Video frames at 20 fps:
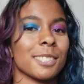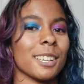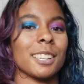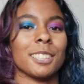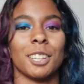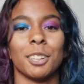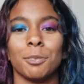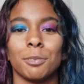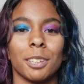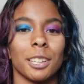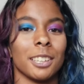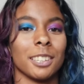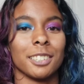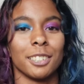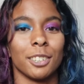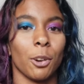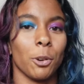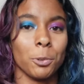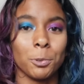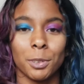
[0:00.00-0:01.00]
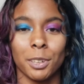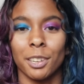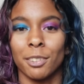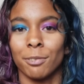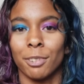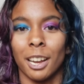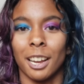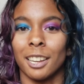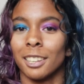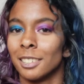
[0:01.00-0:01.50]
I love like going really
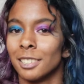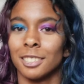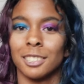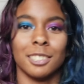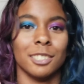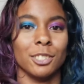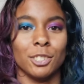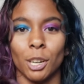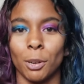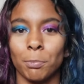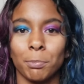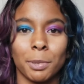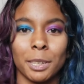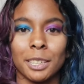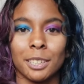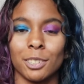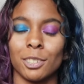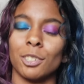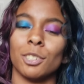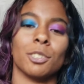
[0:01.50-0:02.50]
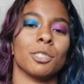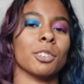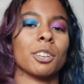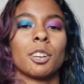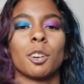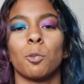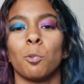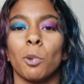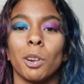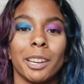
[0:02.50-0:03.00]
fast, jumping or doing like
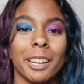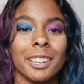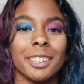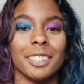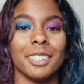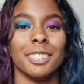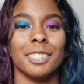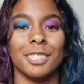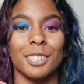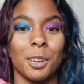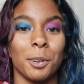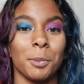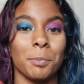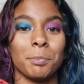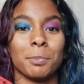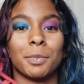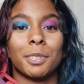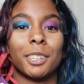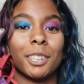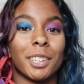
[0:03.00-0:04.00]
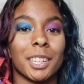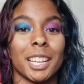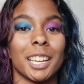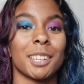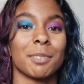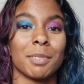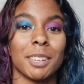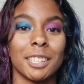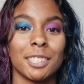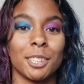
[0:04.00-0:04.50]
a 180 jump to like
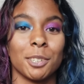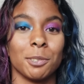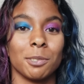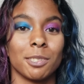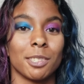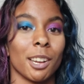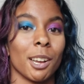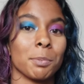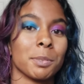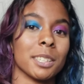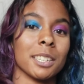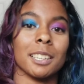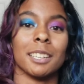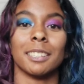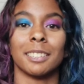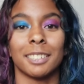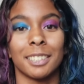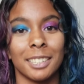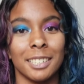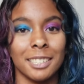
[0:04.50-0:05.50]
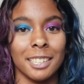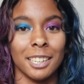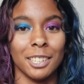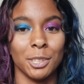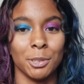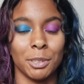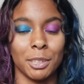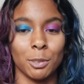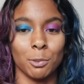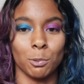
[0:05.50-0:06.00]
my toe stops and then
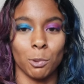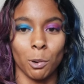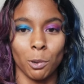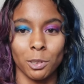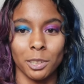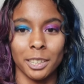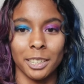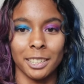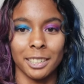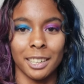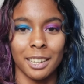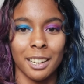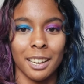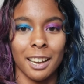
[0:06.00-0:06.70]
continuing rolling.